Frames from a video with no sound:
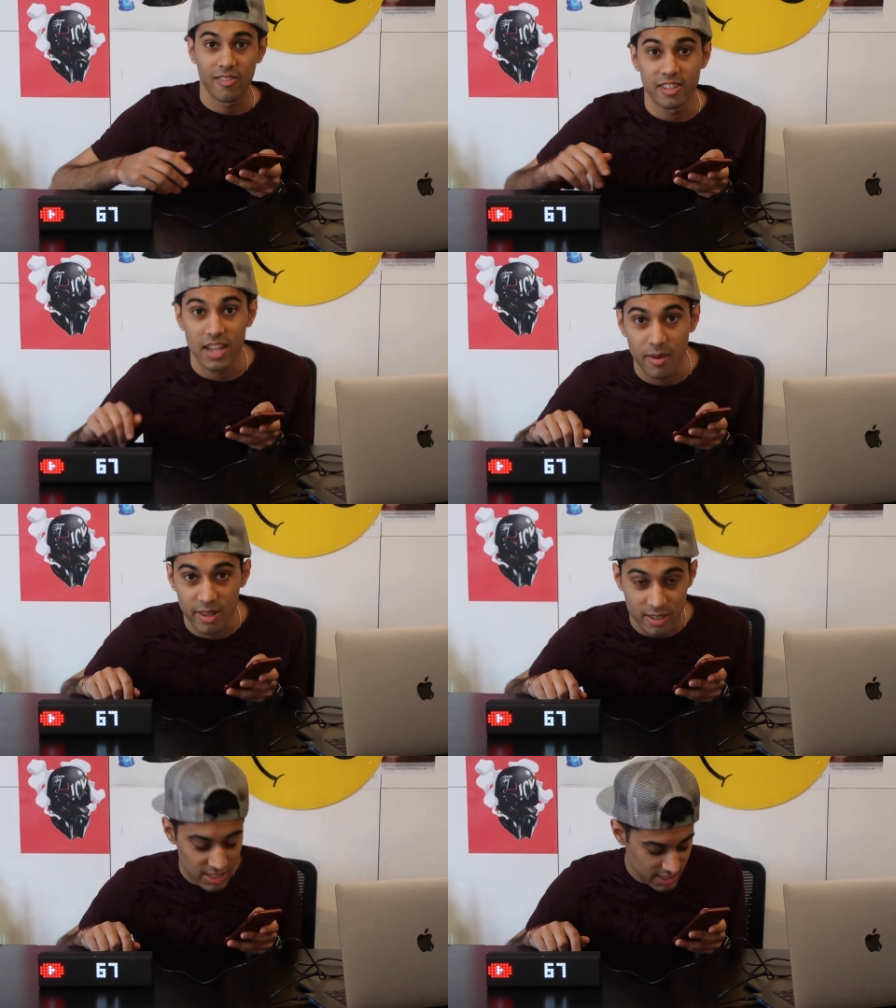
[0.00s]
Every time
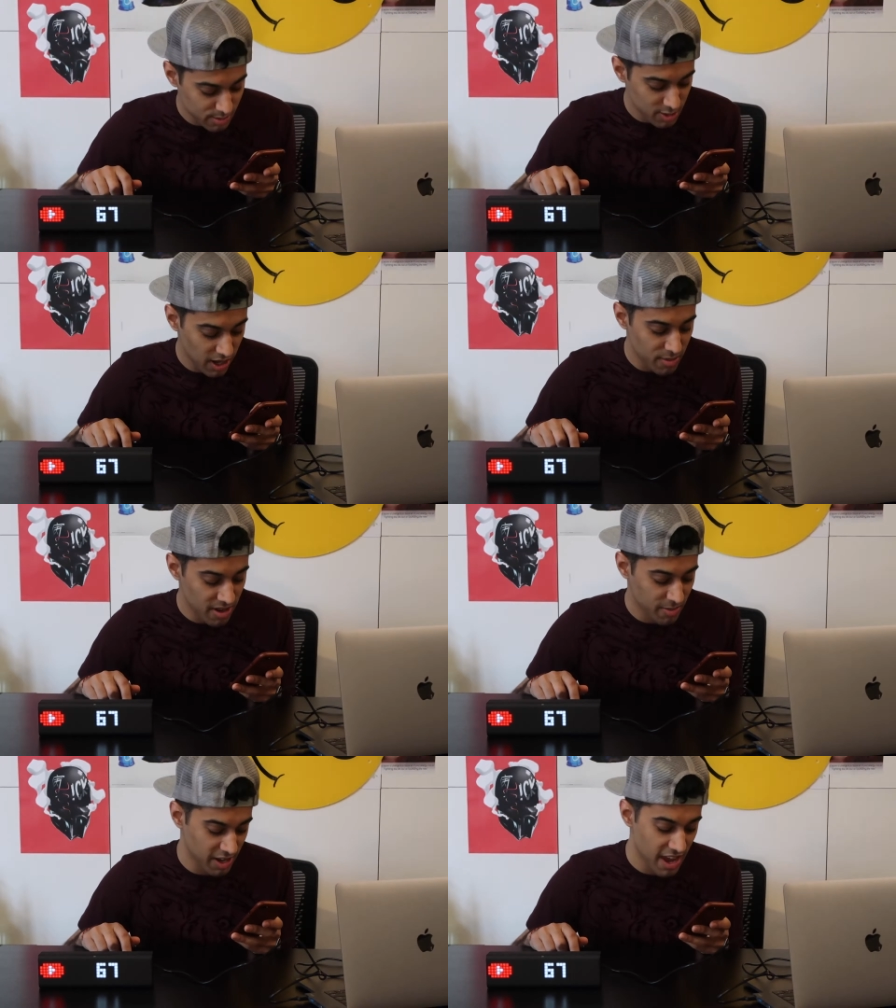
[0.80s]
I lose a
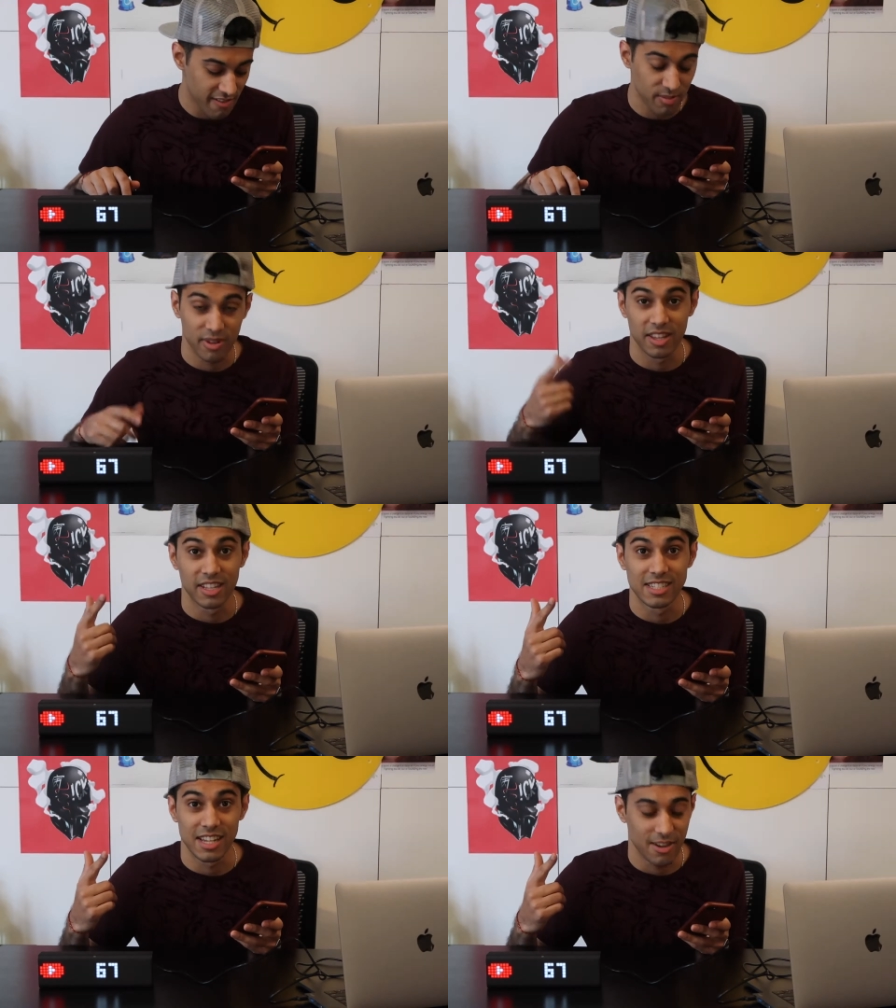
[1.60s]
subscriber, I'm gonna have it play
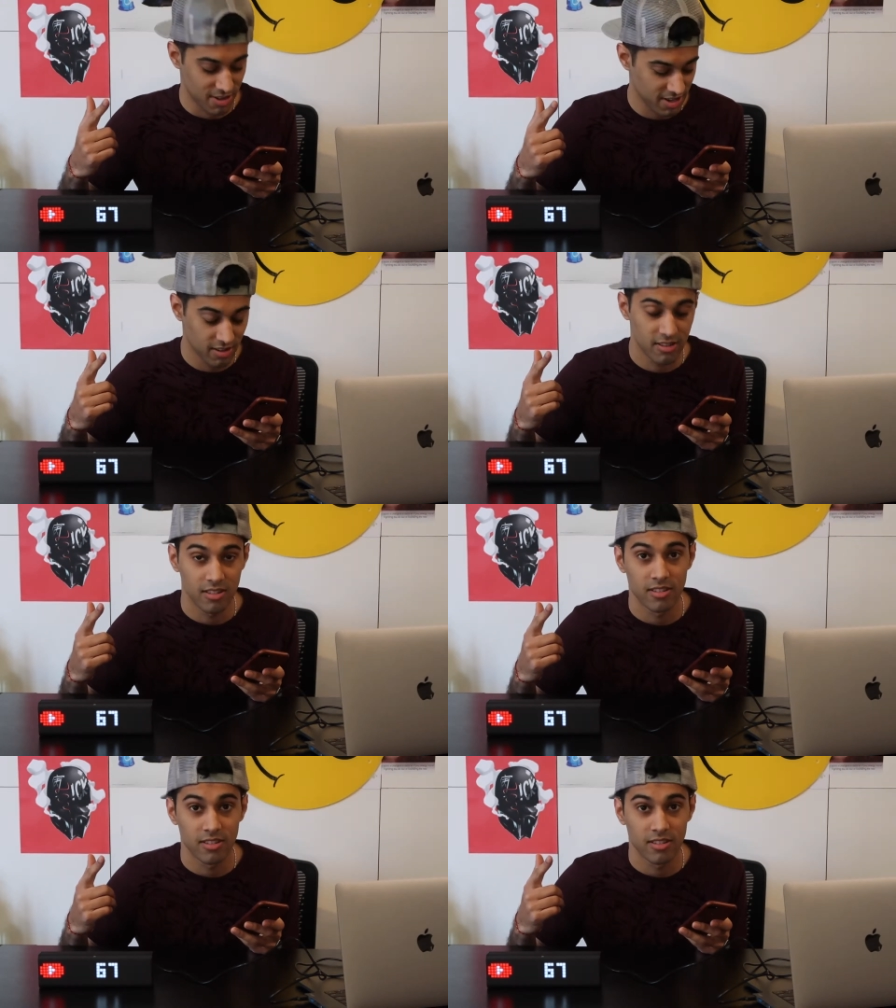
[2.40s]
this sound.